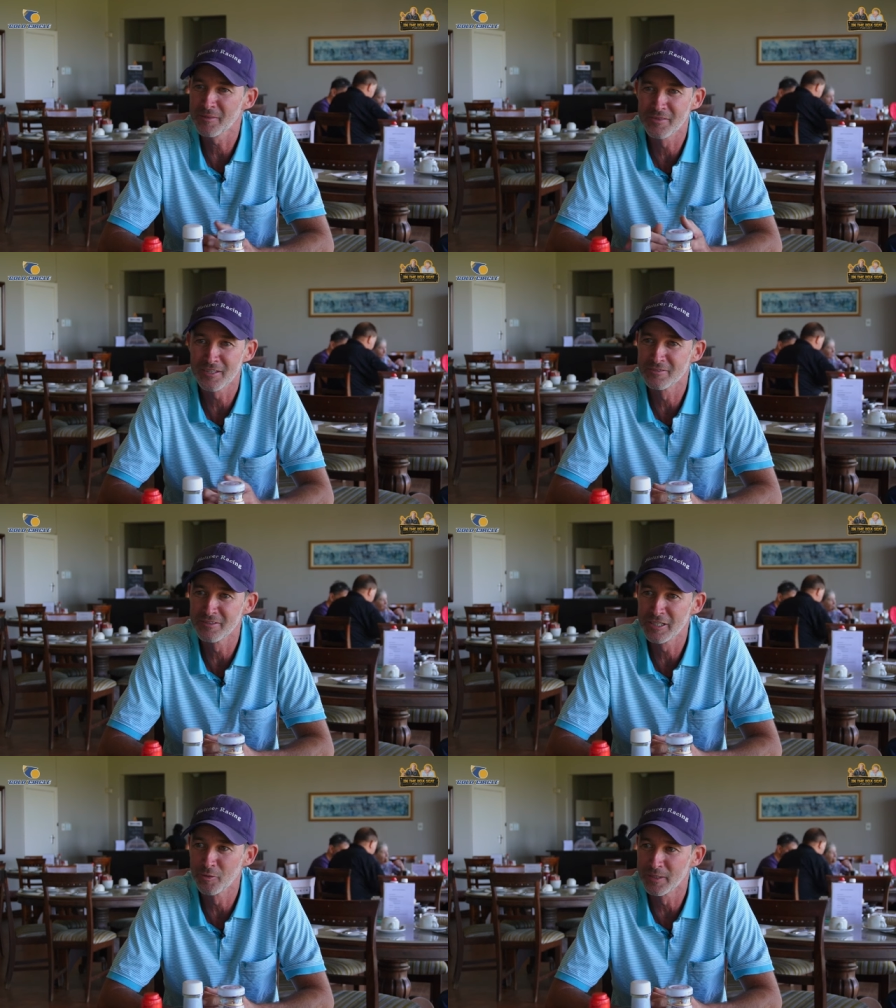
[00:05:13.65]
up things
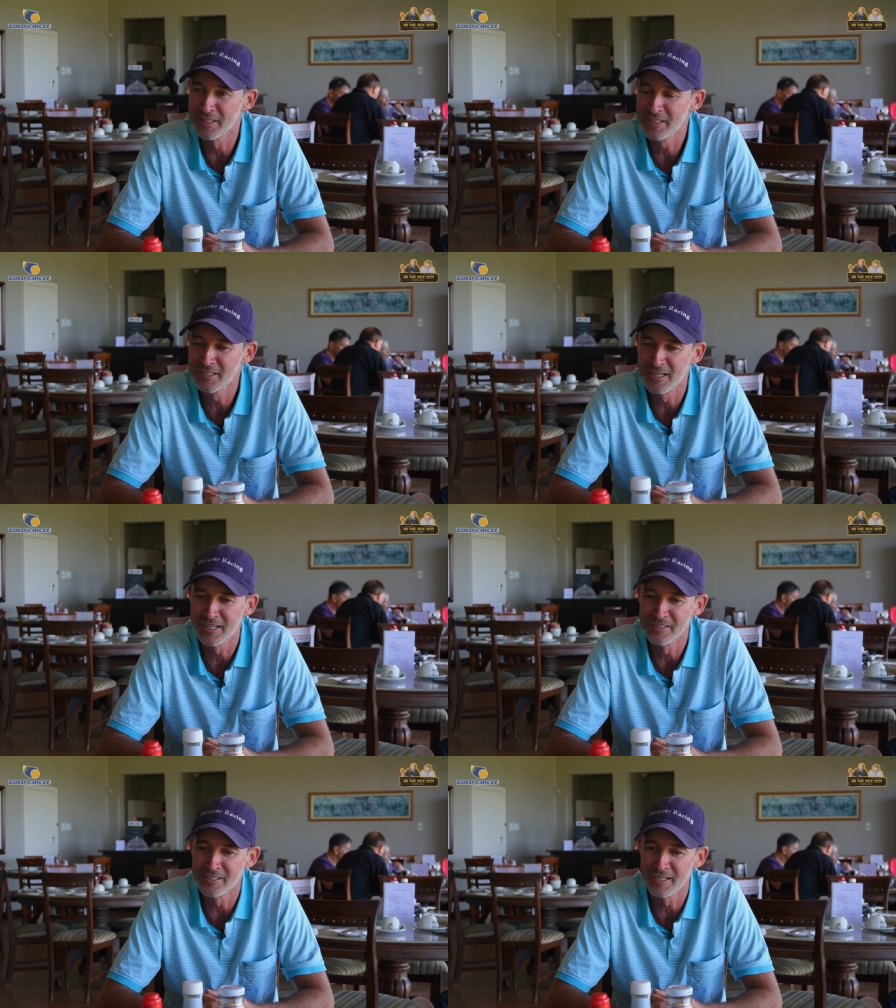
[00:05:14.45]
very quickly,
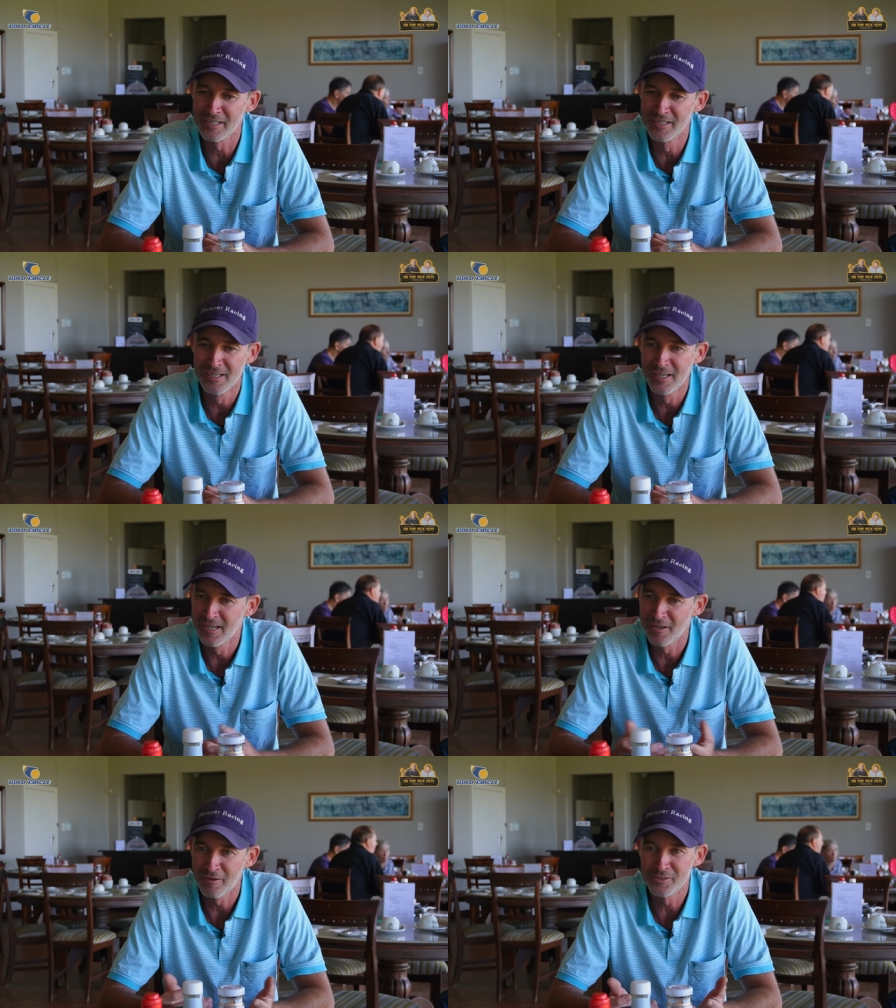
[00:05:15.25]
and. Uh,
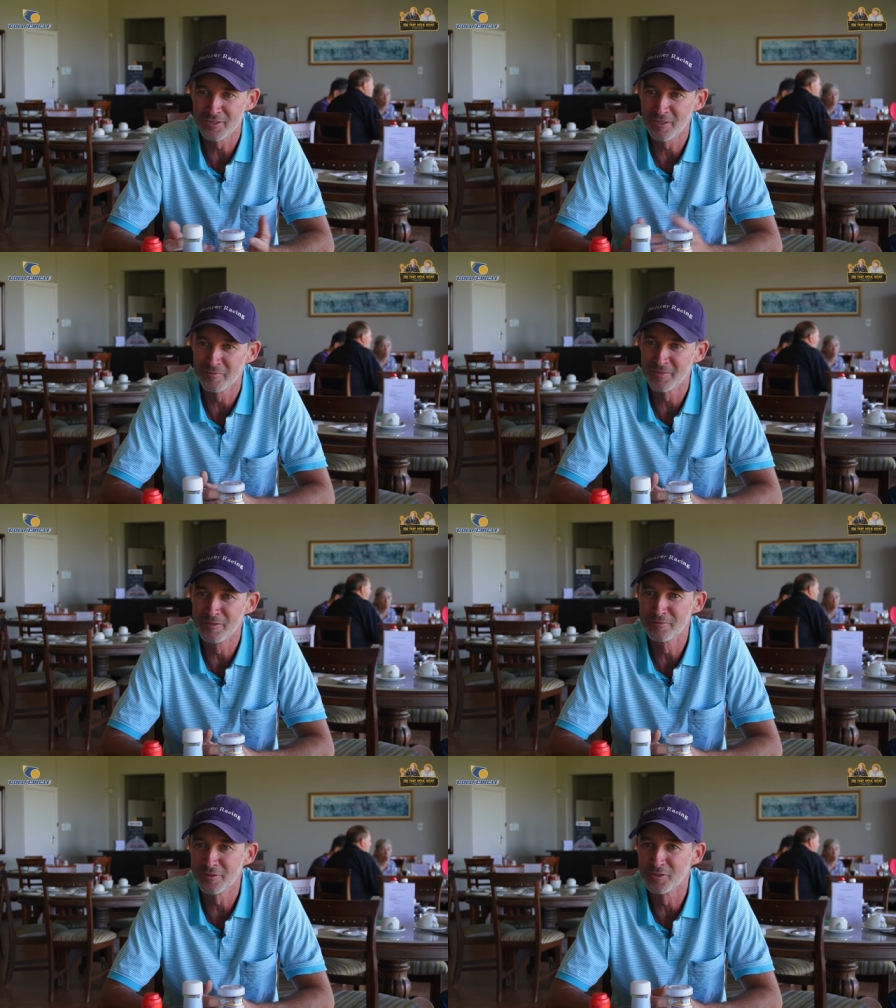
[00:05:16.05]
obviously an
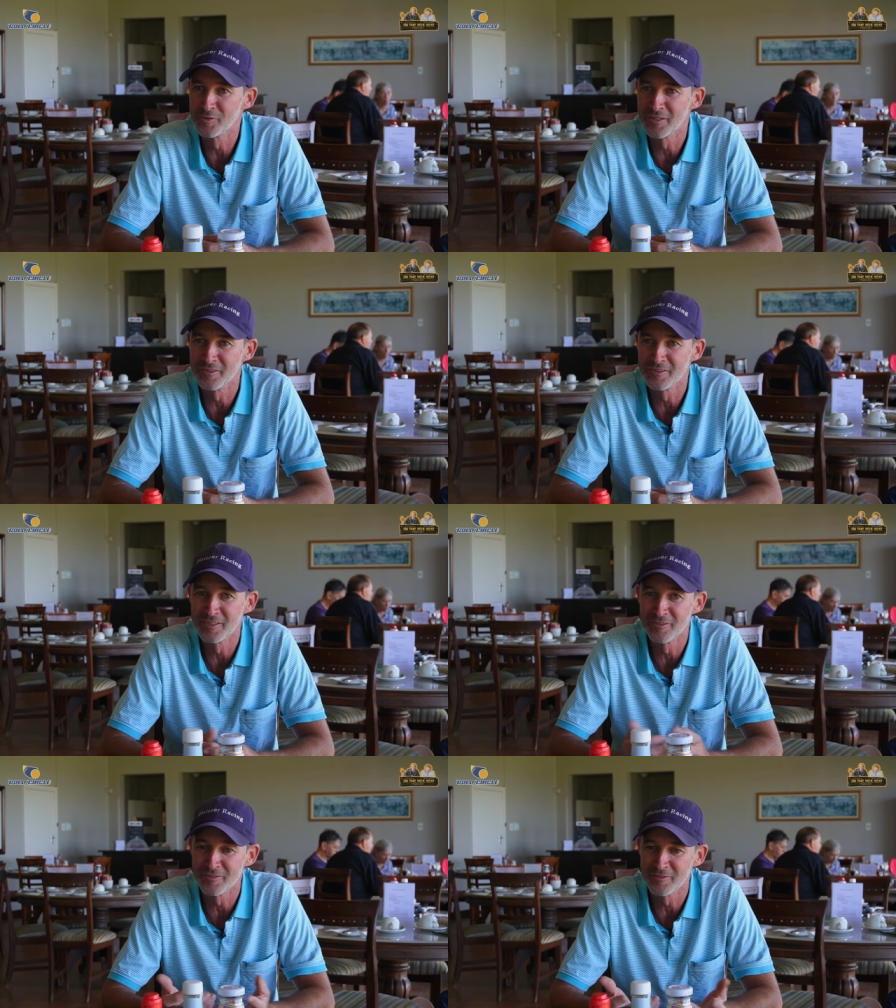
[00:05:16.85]
influence of the,
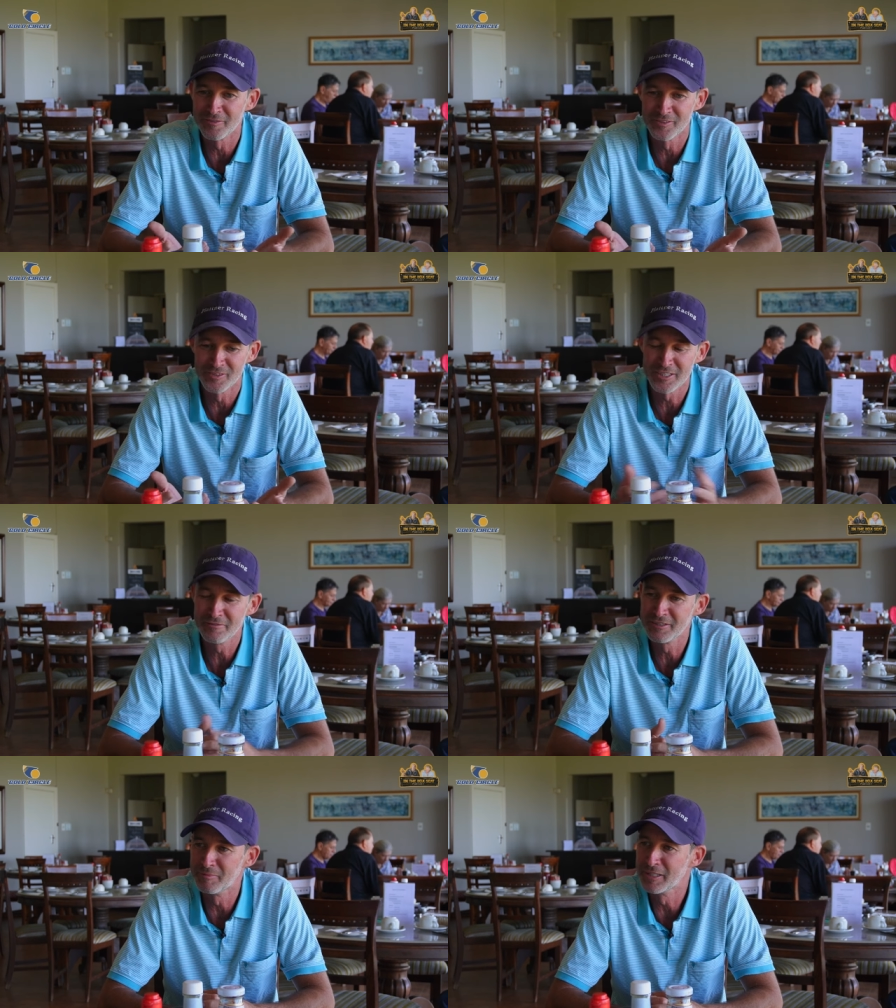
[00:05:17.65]
the,
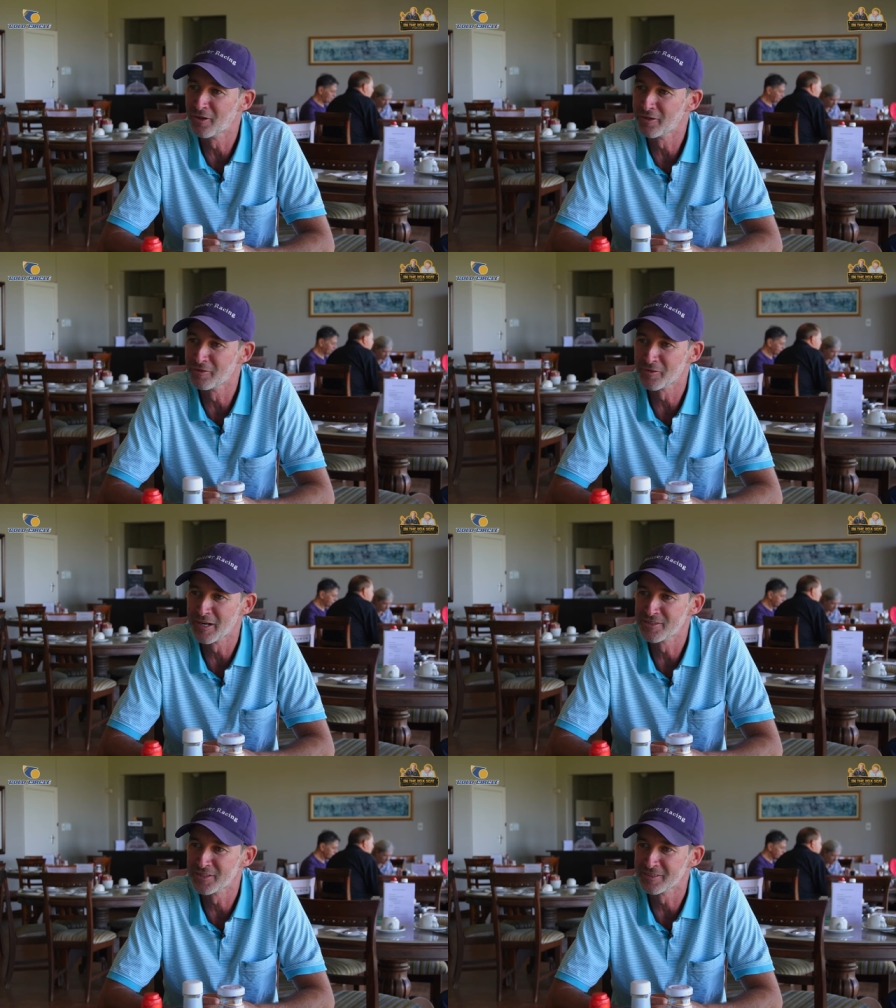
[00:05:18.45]
TV being on with
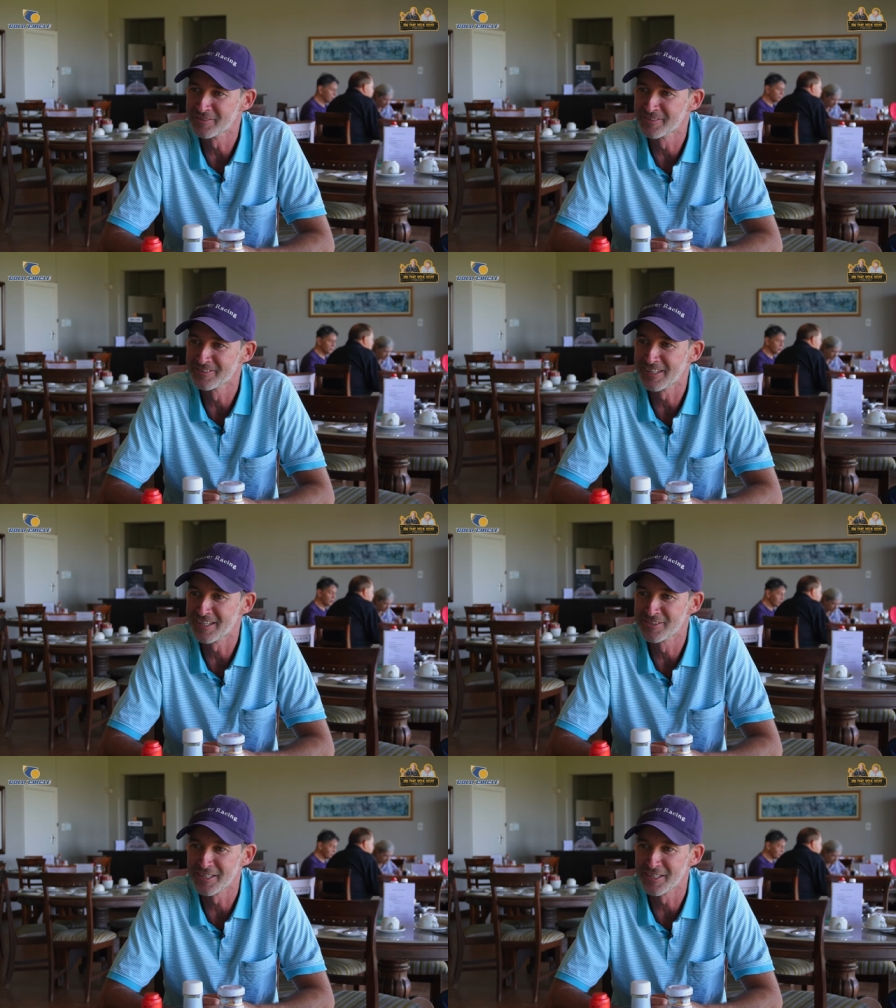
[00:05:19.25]
racing nine